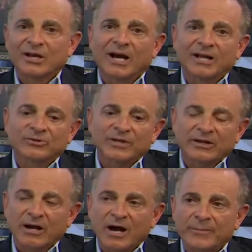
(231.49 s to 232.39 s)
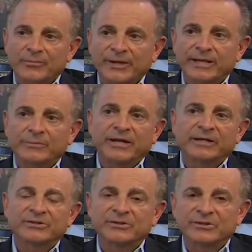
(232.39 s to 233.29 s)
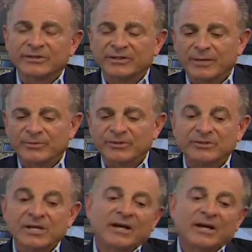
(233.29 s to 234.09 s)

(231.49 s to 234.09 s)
I learned how to operate them. I understood the numbers.